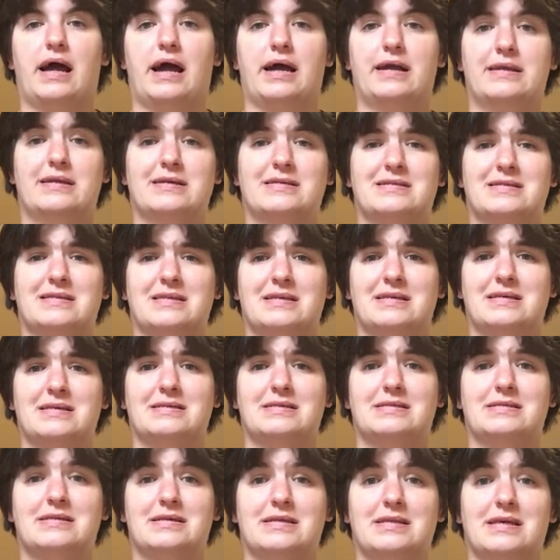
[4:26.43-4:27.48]
listened
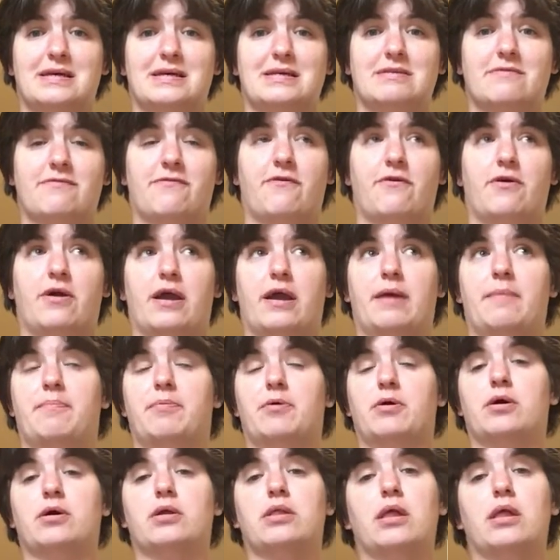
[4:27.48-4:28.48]
to this for a book